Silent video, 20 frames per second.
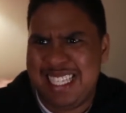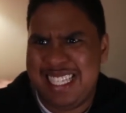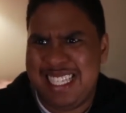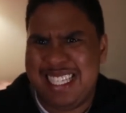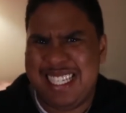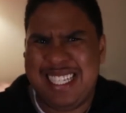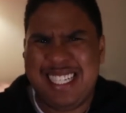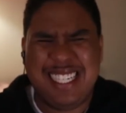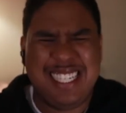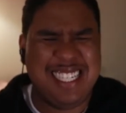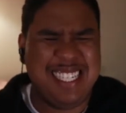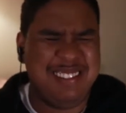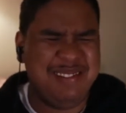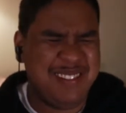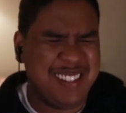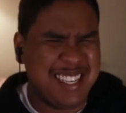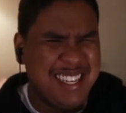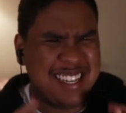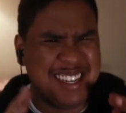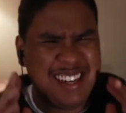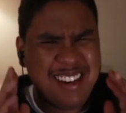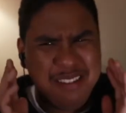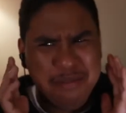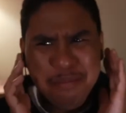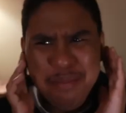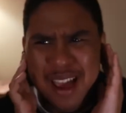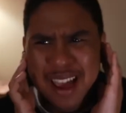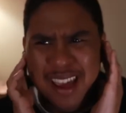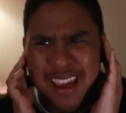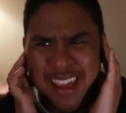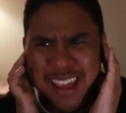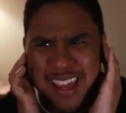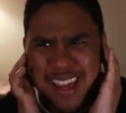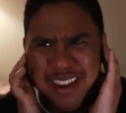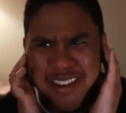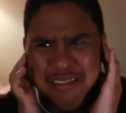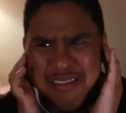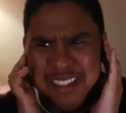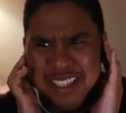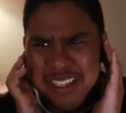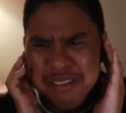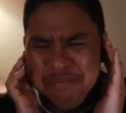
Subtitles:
Oh my god, my ears.